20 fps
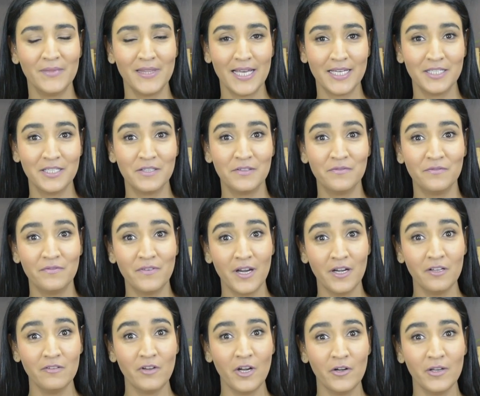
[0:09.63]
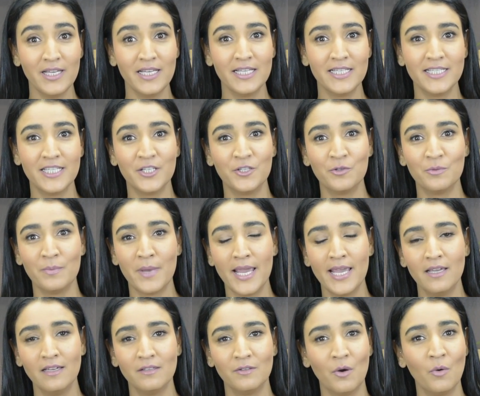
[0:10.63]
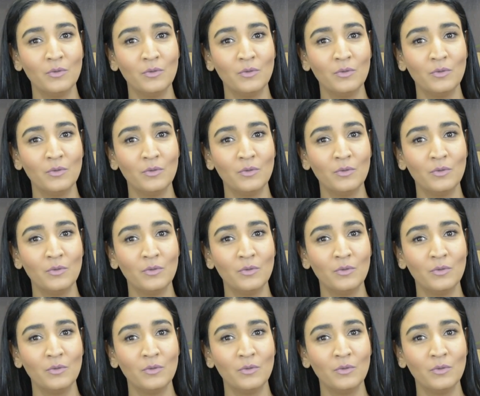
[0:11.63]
that is very easy to make,